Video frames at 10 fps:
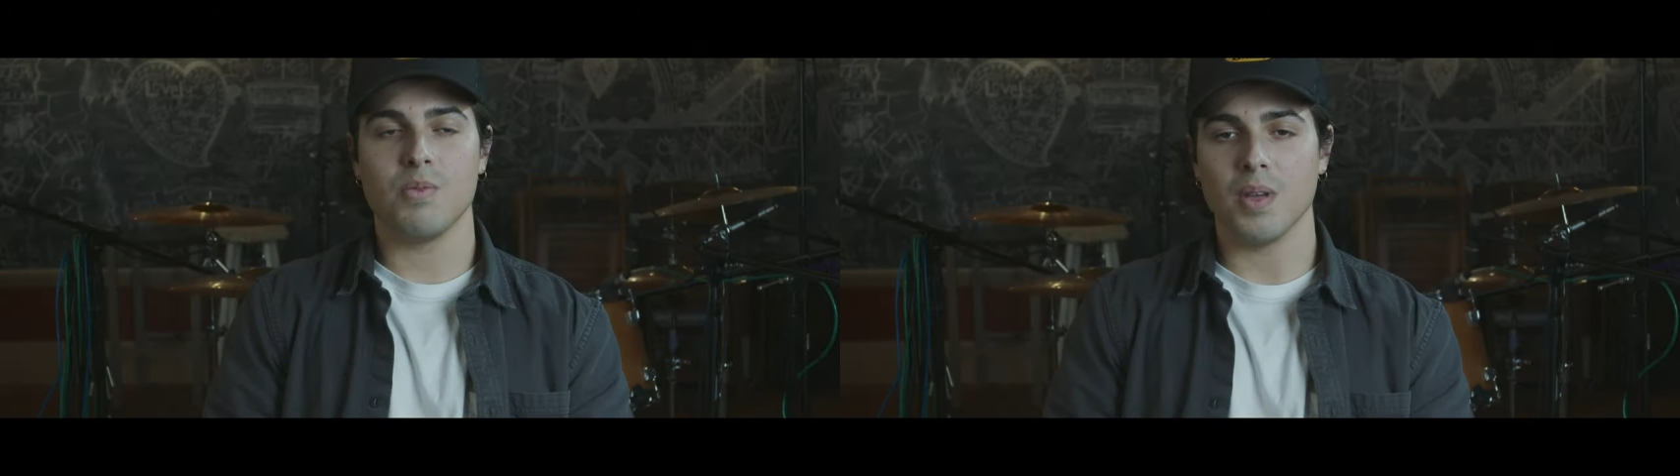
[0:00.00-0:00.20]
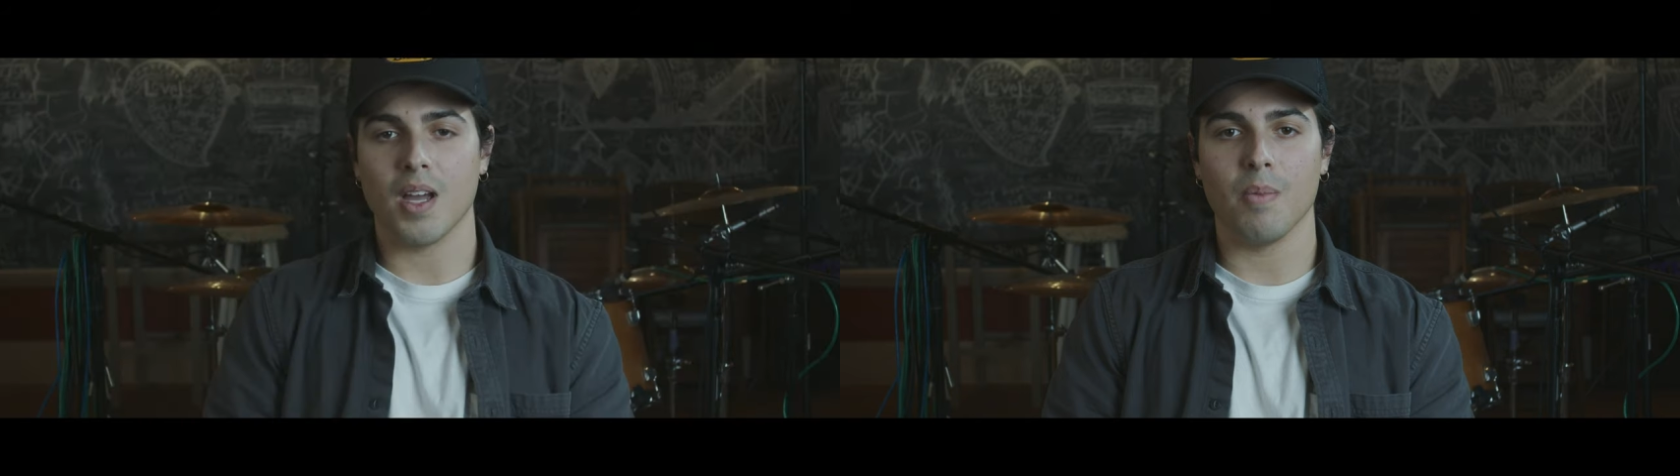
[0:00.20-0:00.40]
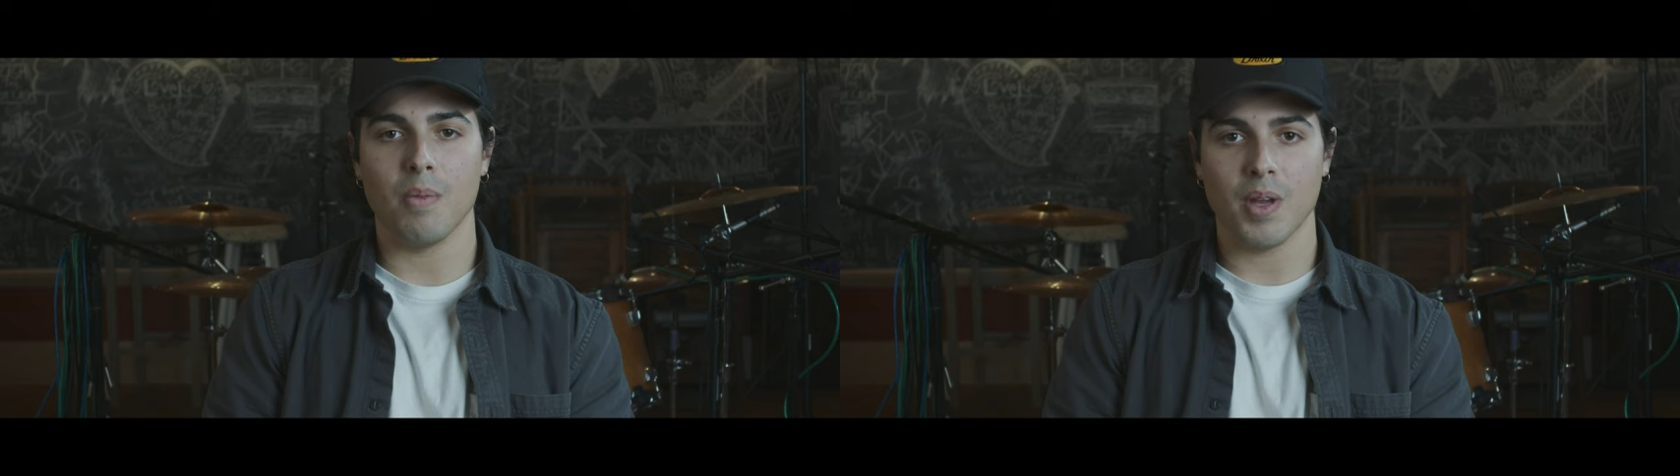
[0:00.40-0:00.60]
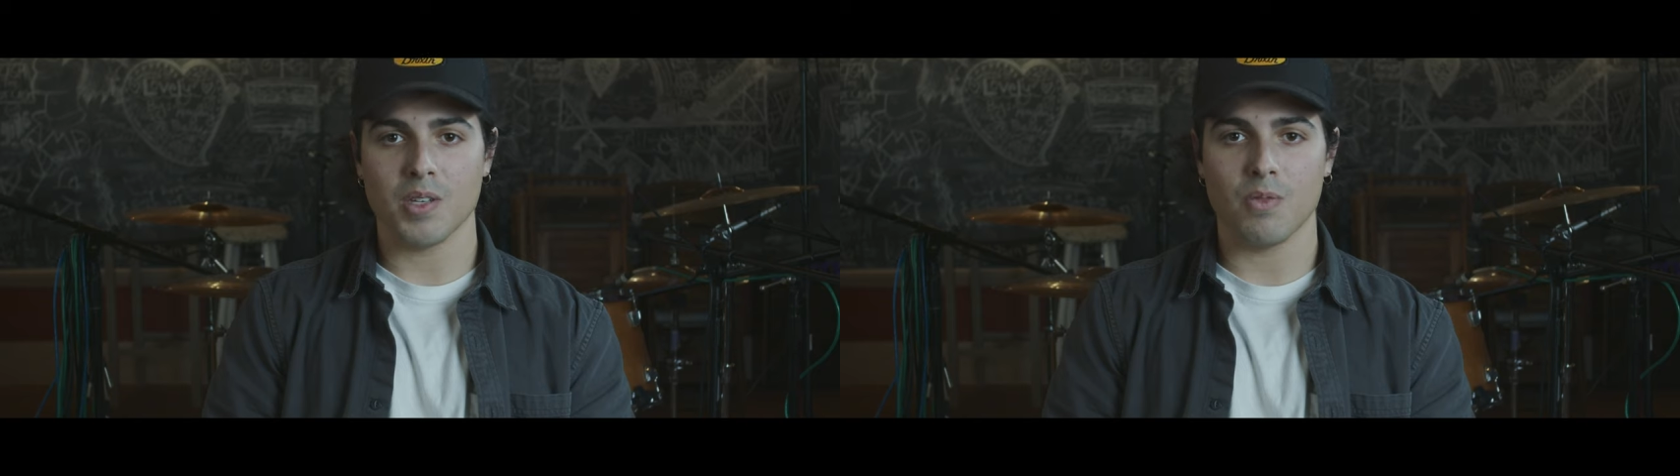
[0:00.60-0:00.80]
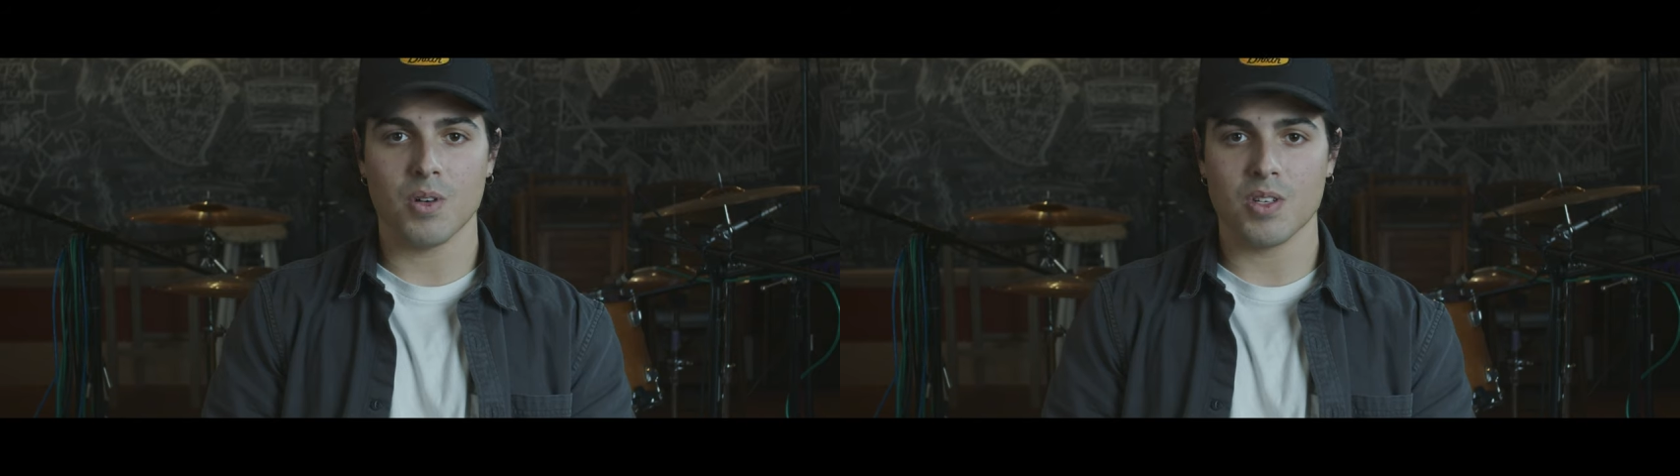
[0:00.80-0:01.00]
become the best
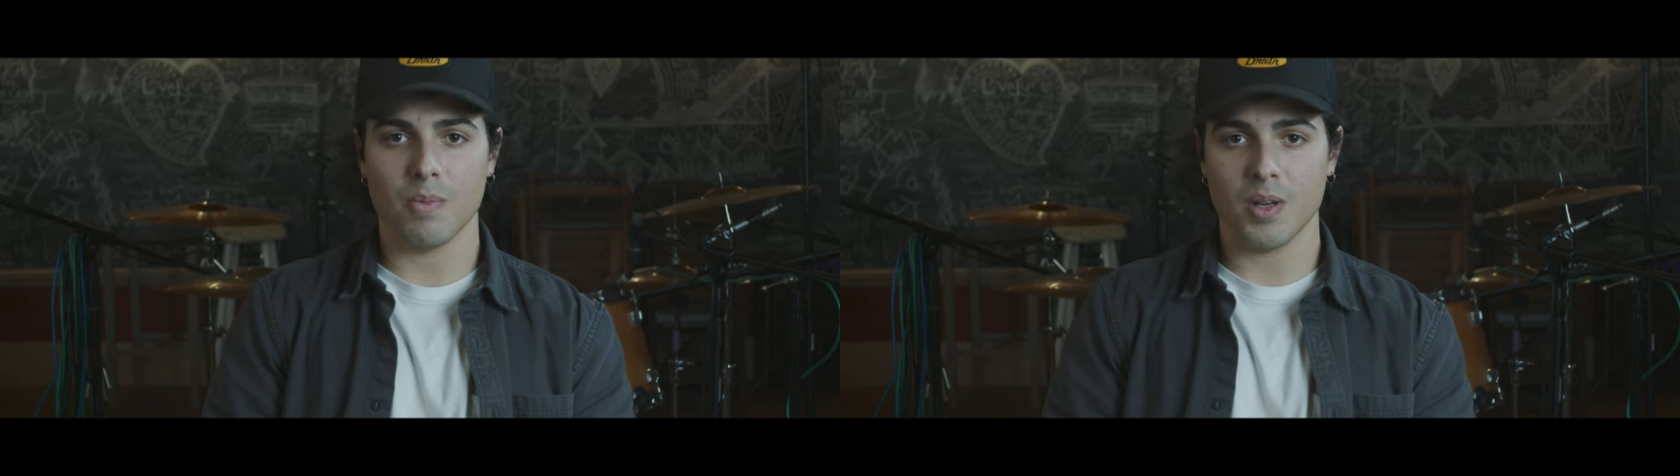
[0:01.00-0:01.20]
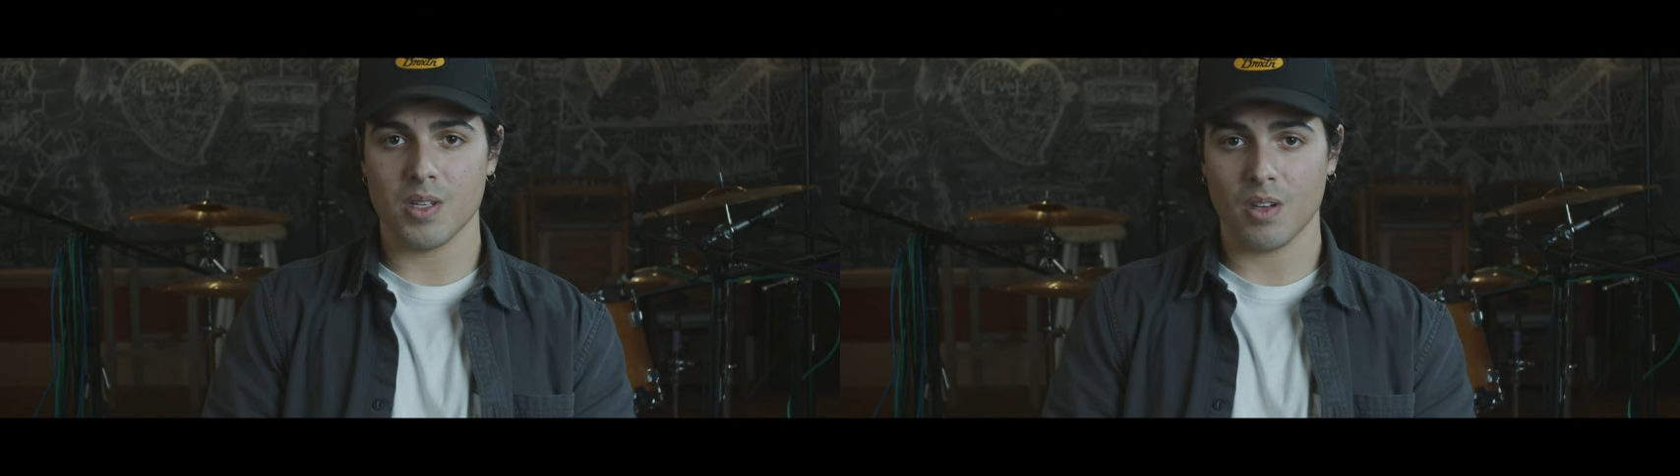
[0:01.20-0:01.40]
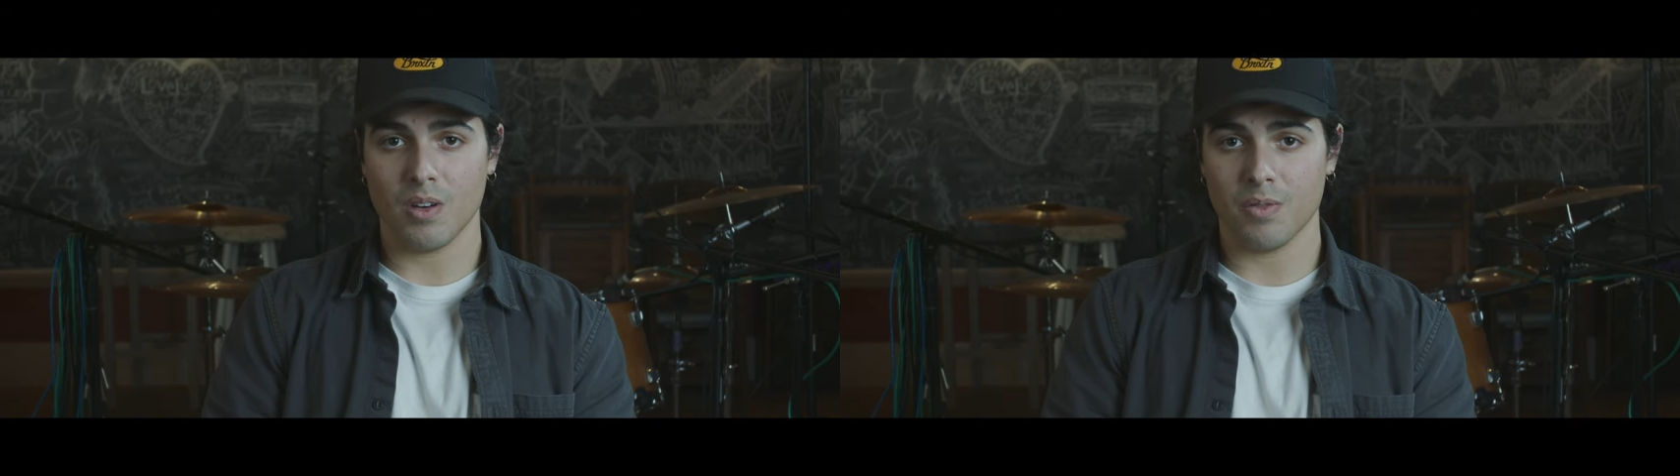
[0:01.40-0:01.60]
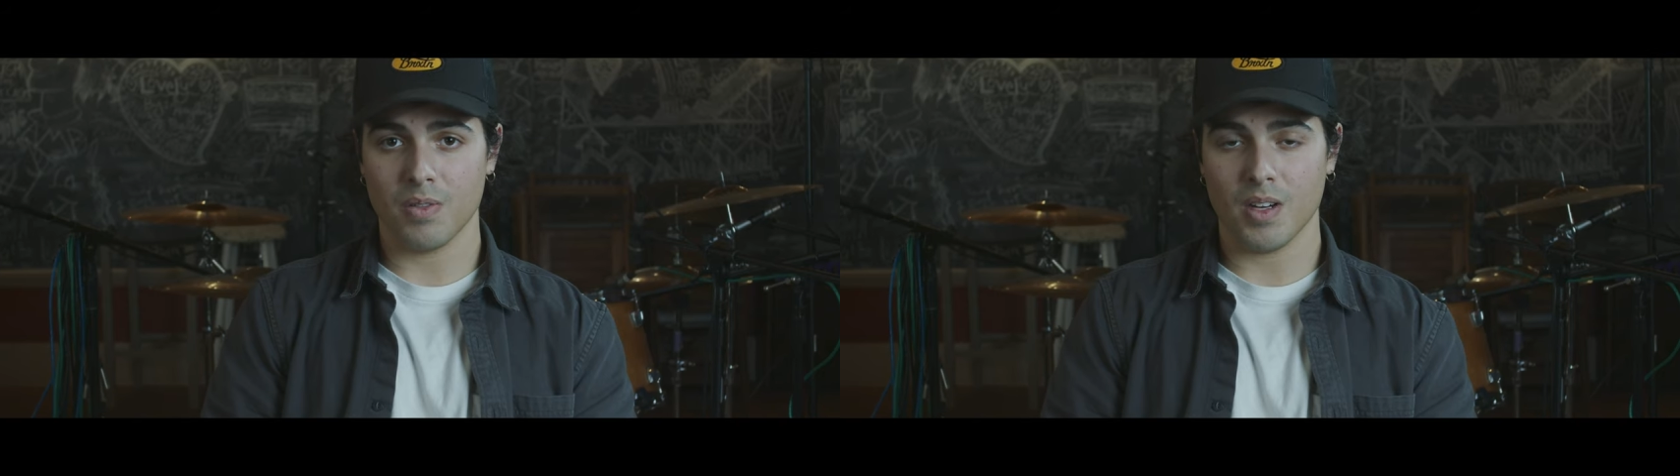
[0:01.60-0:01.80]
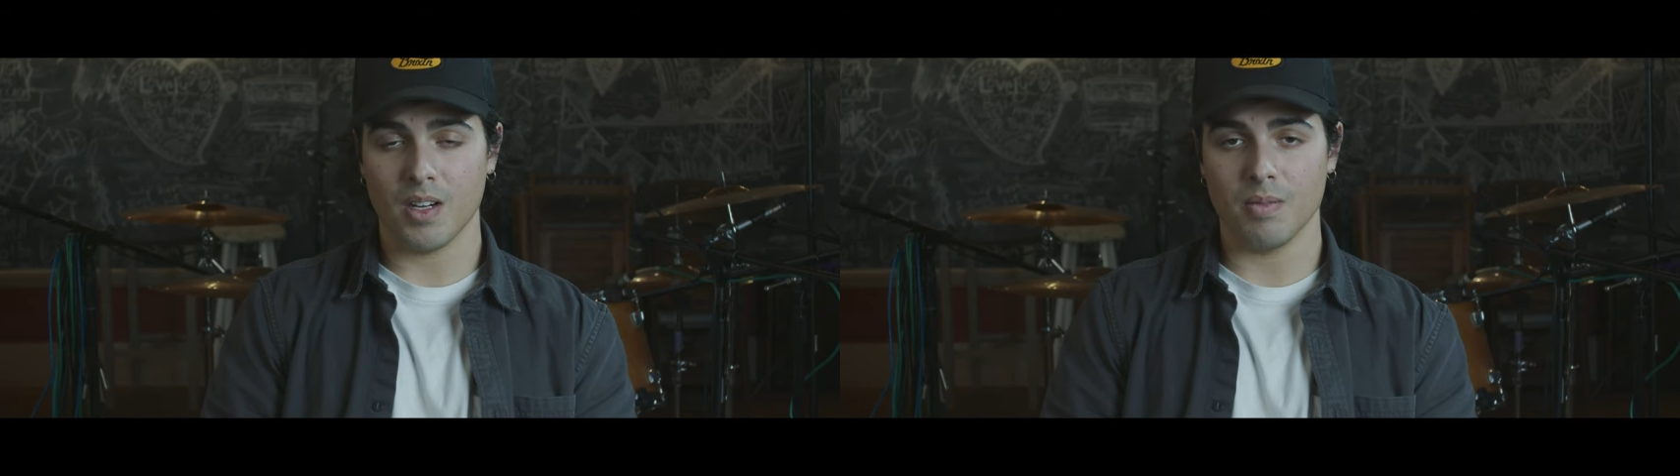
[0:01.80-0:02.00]
version of myself
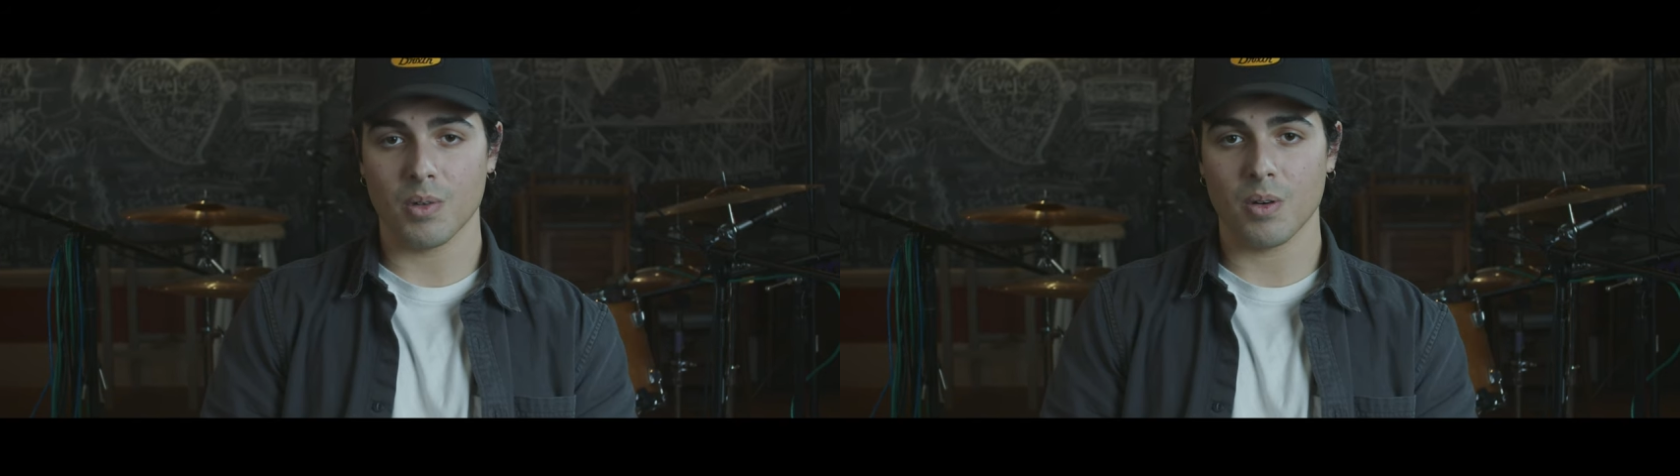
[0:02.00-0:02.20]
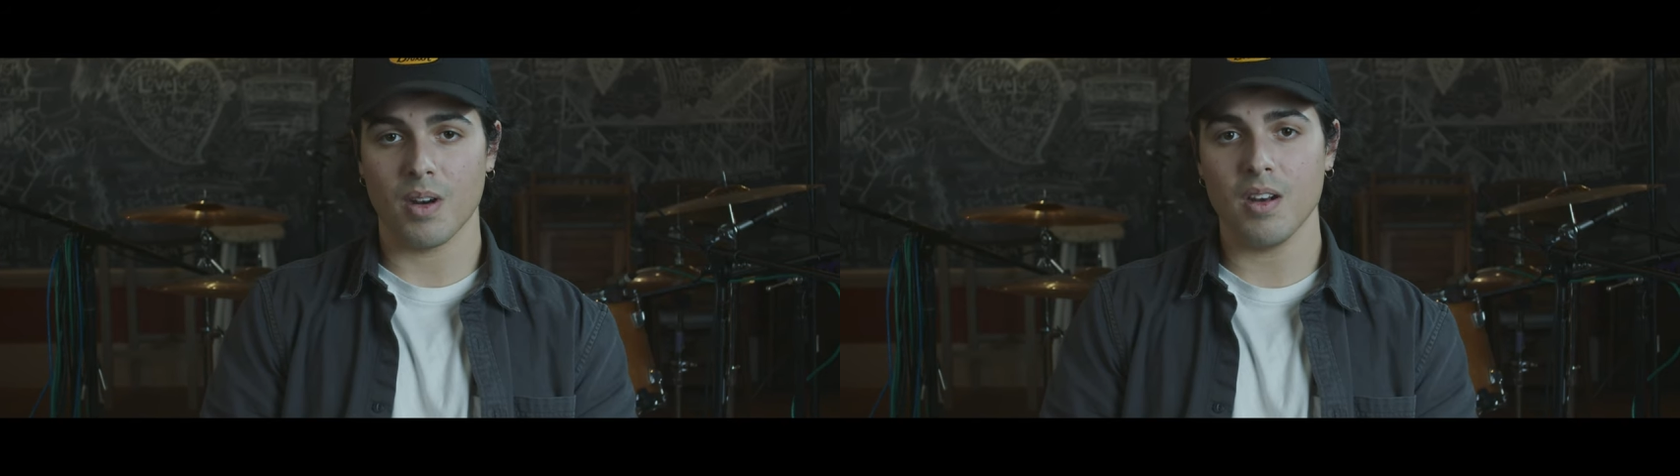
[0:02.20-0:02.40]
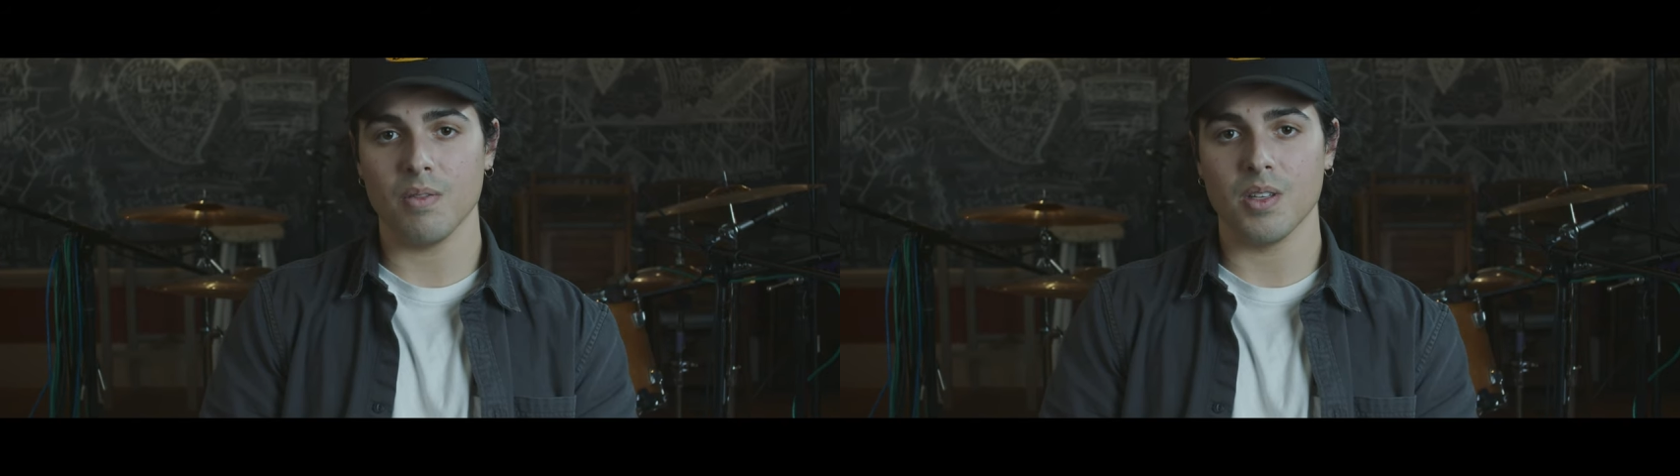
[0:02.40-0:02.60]
creatively.